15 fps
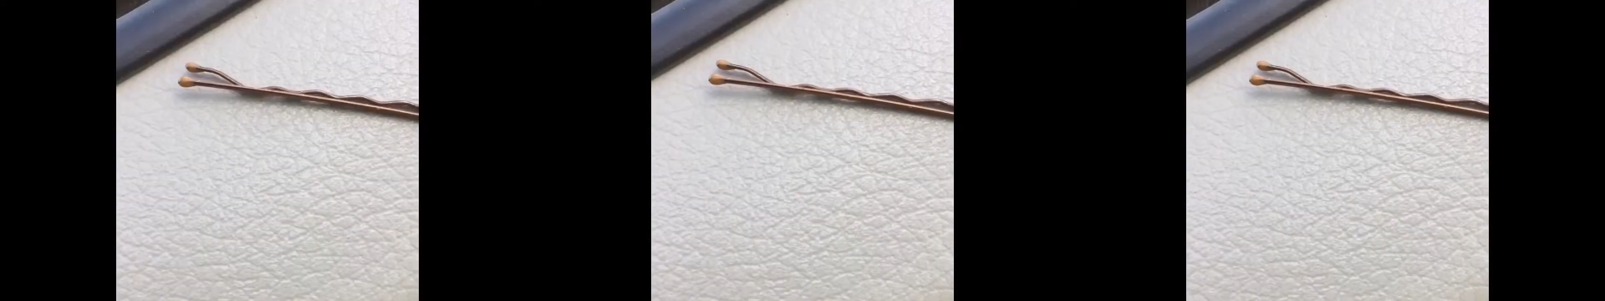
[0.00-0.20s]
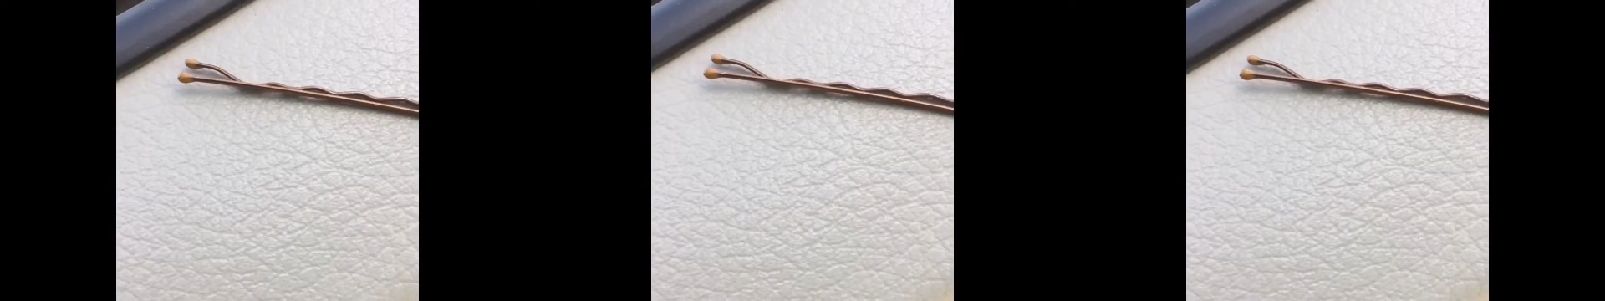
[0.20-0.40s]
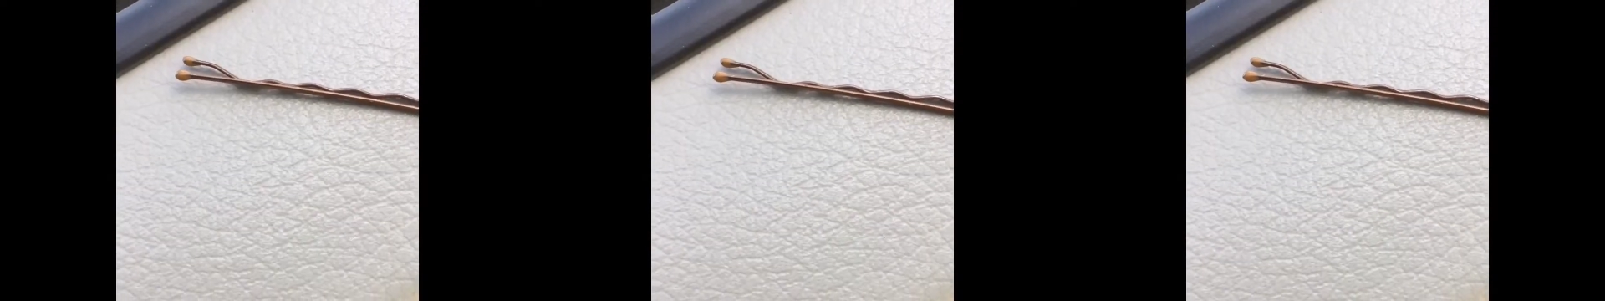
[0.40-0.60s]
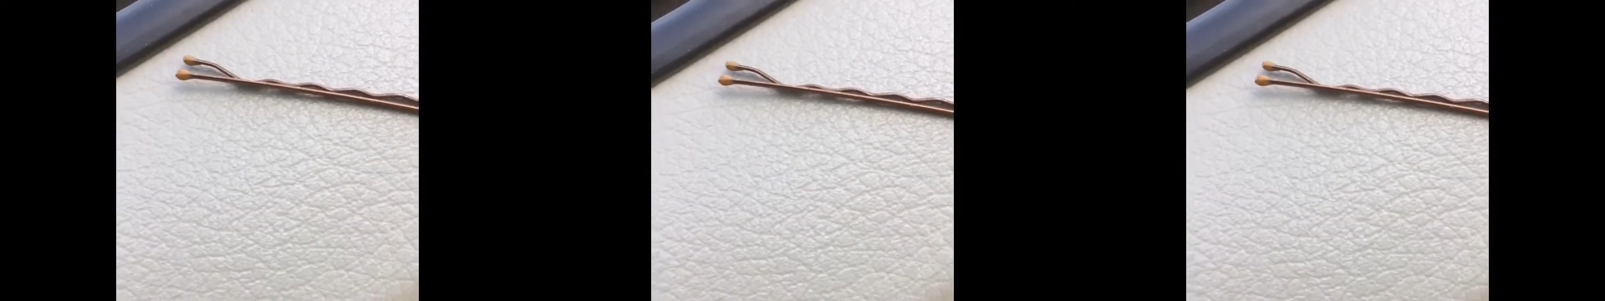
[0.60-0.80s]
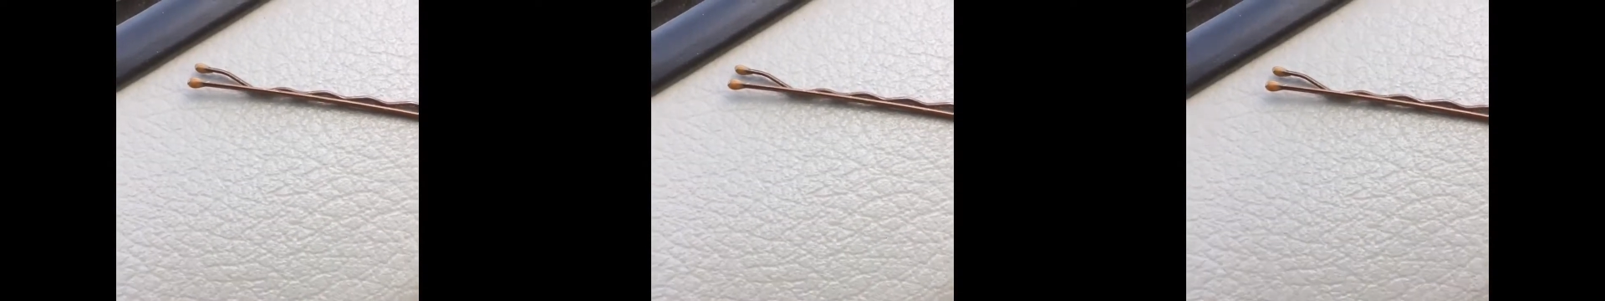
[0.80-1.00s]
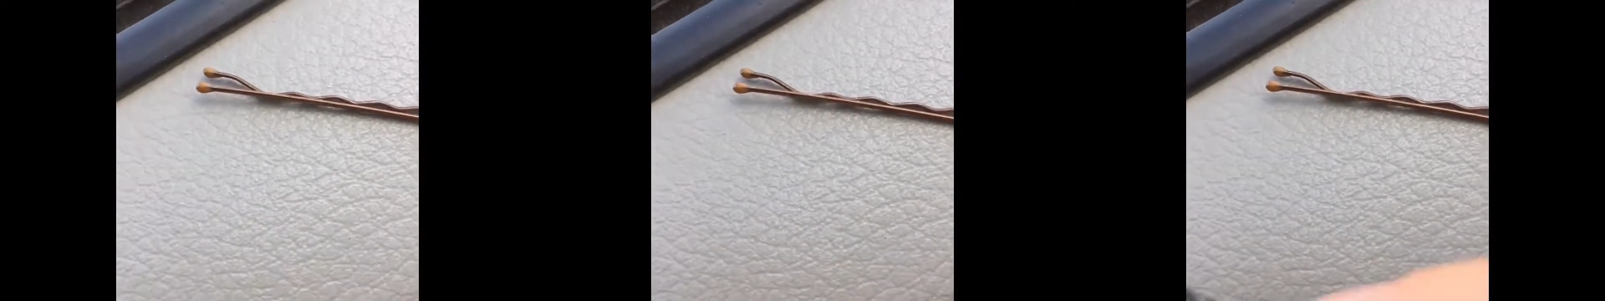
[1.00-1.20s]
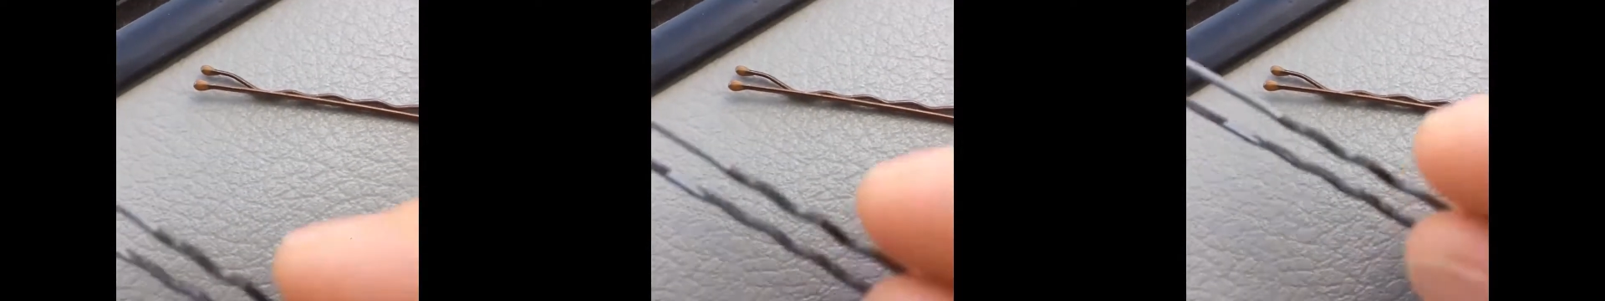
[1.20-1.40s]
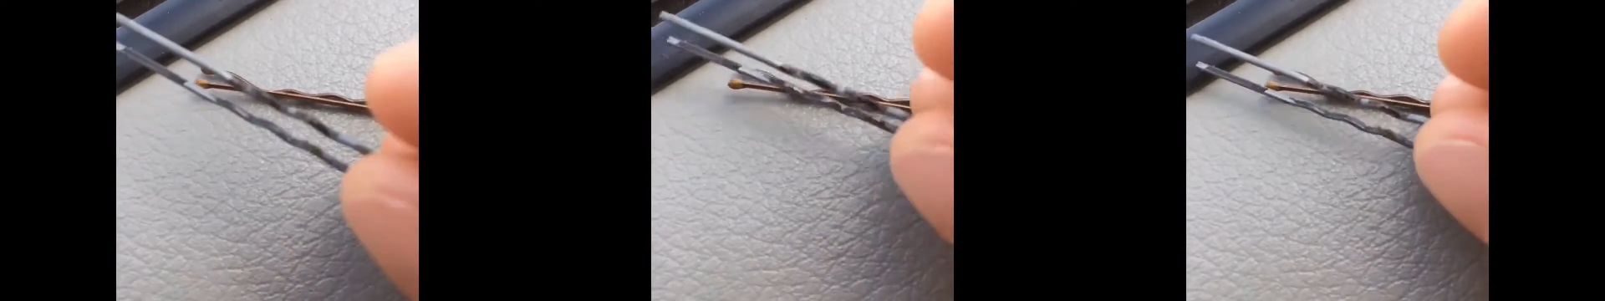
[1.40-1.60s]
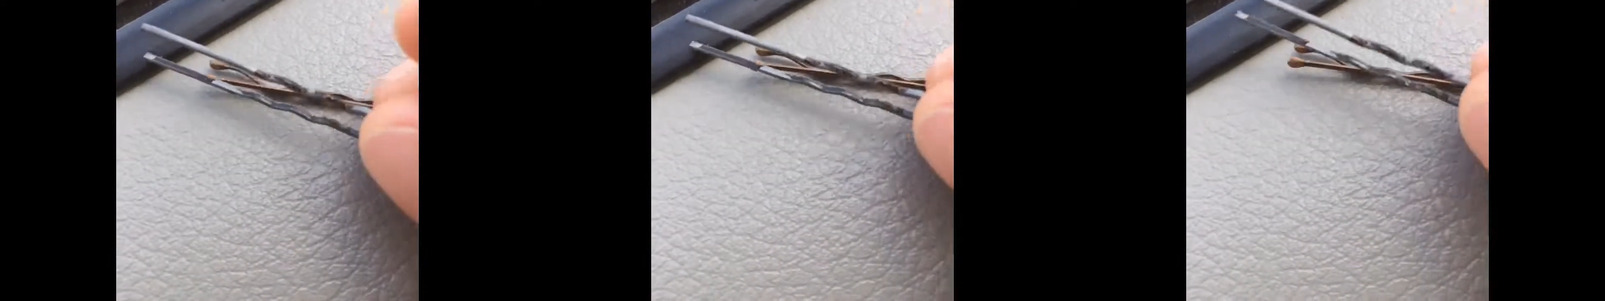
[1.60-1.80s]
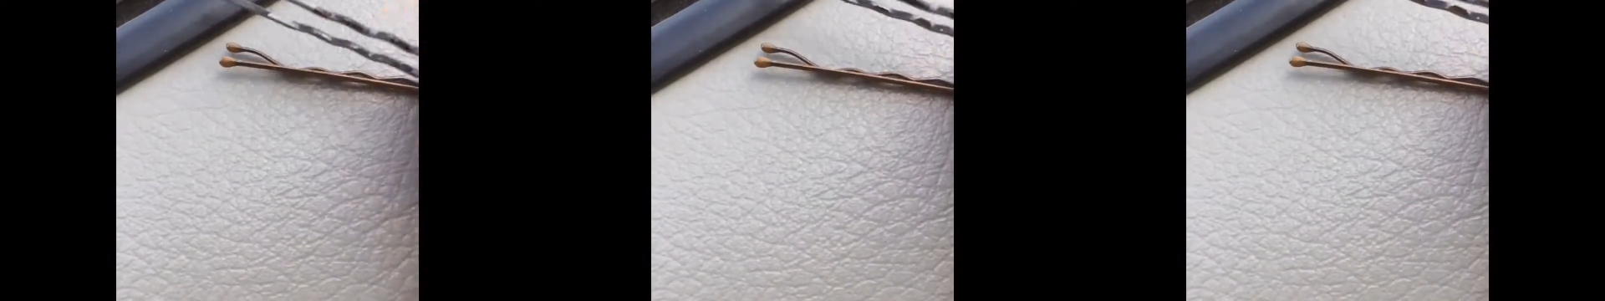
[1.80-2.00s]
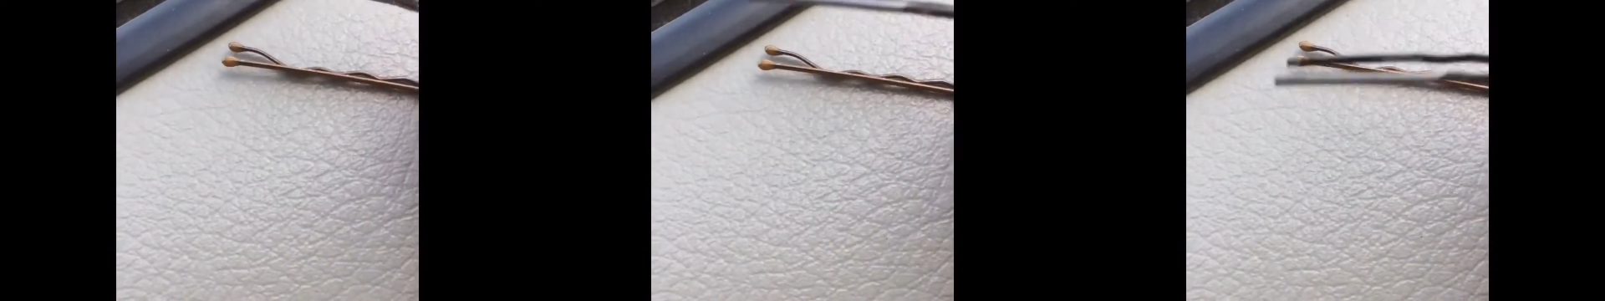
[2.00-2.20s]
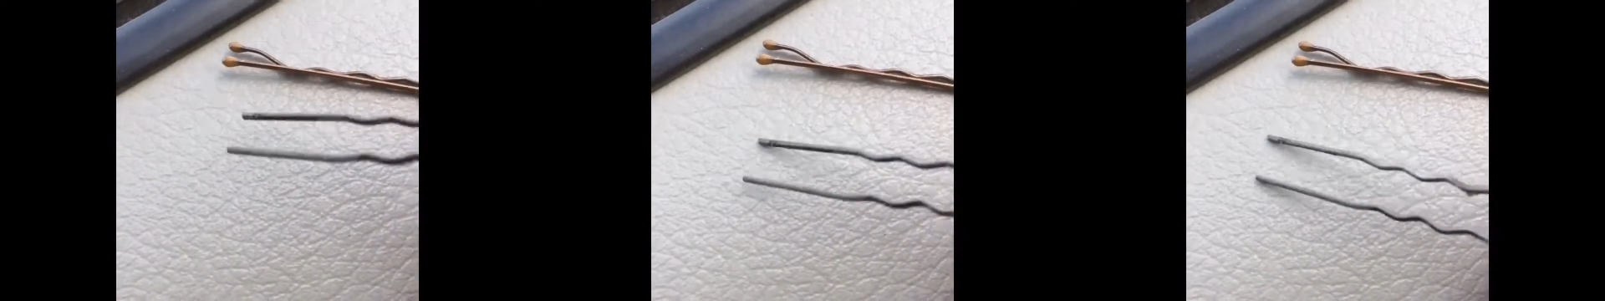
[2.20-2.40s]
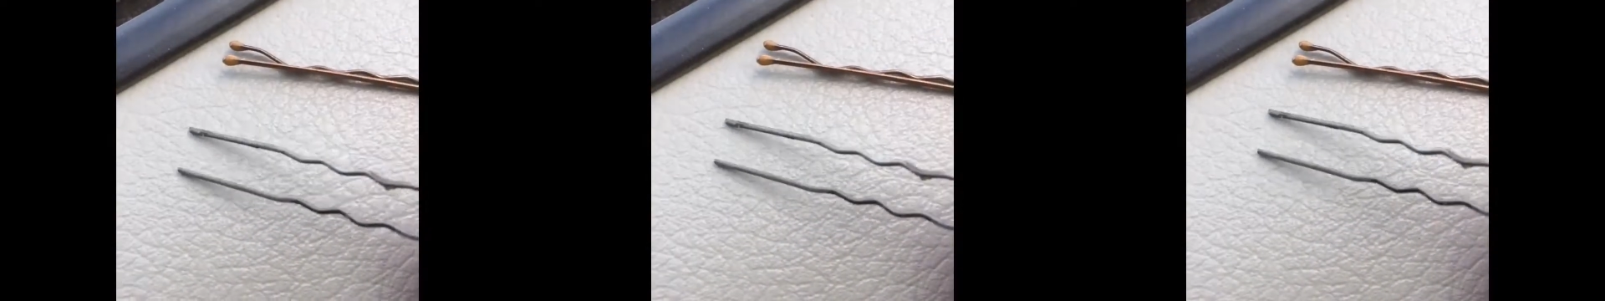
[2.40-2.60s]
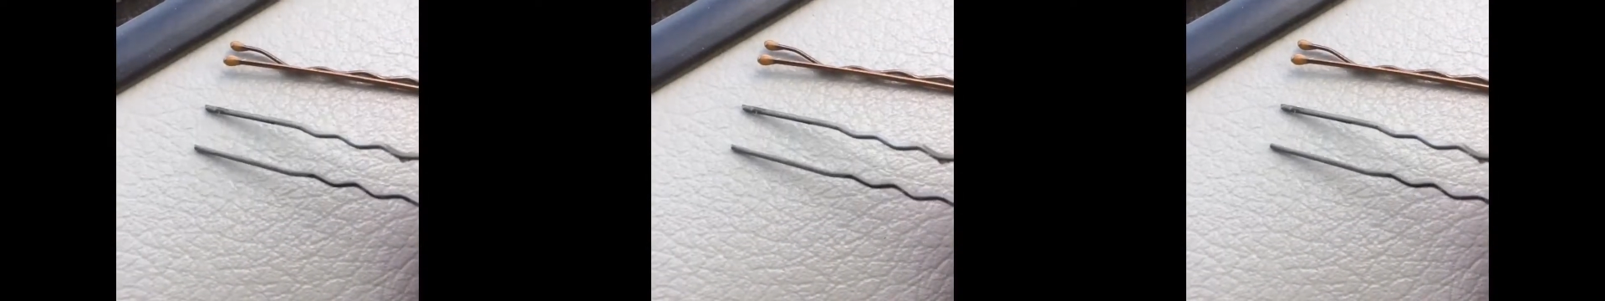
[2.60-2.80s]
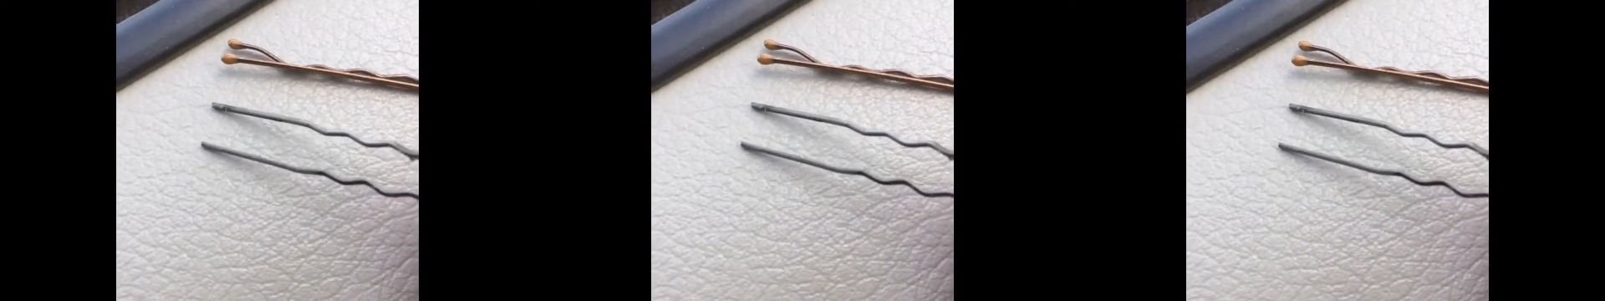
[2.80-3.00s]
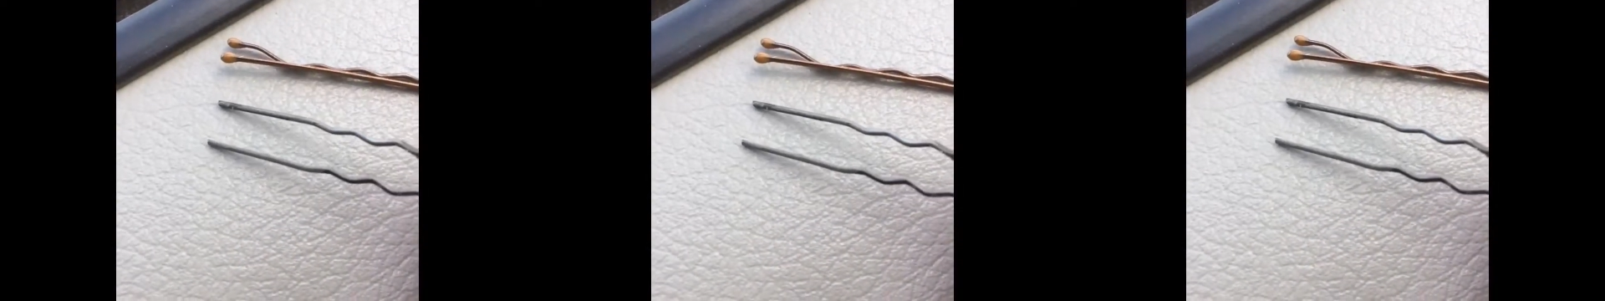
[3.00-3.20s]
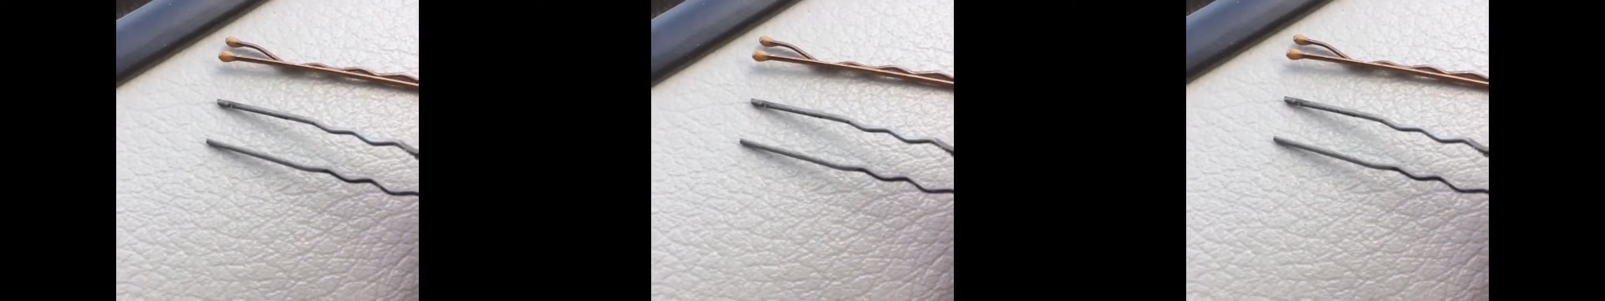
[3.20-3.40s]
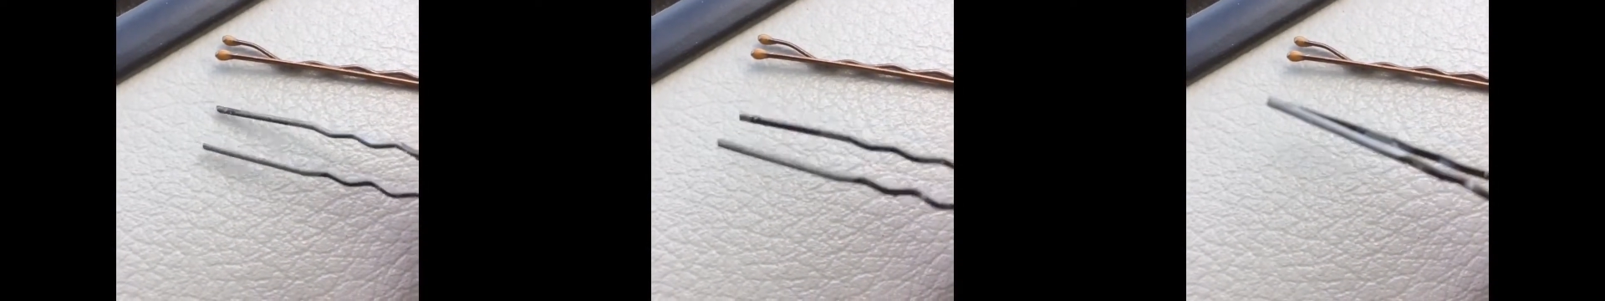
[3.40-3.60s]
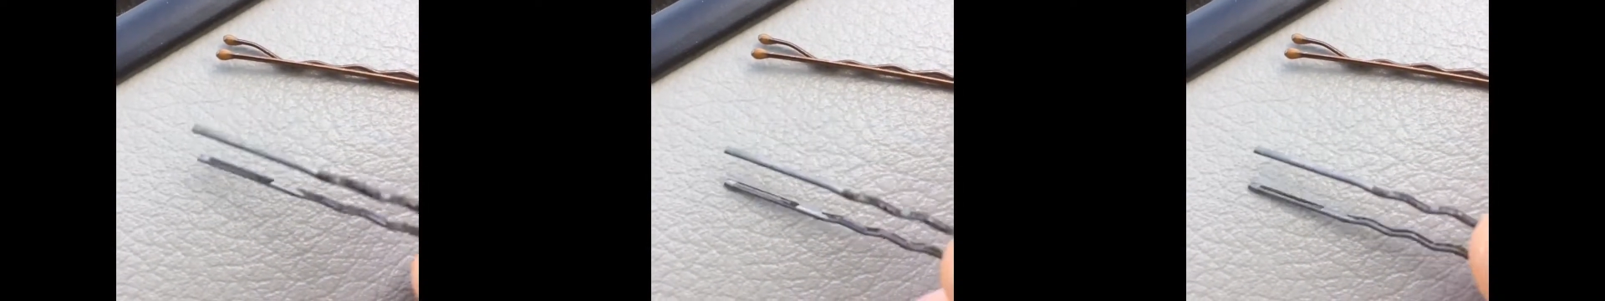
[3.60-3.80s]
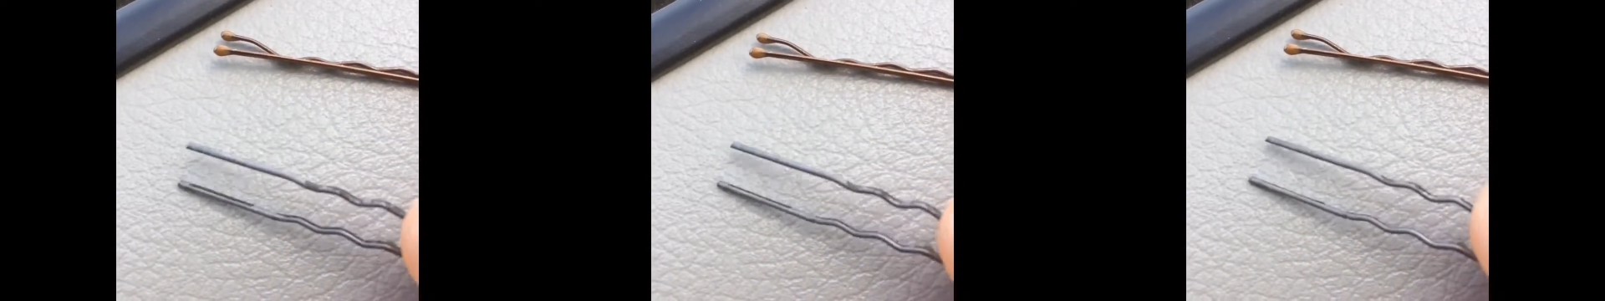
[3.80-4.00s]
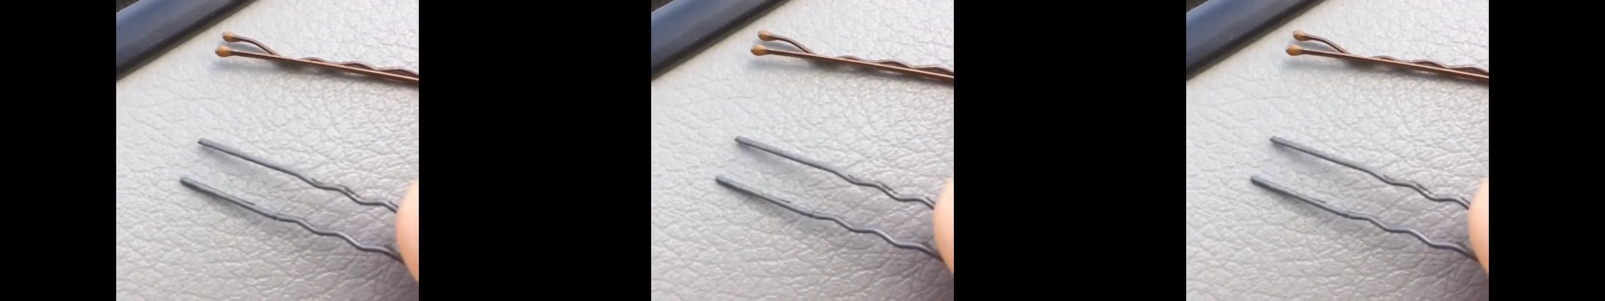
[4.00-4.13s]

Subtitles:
Nobody's mouth can be seen.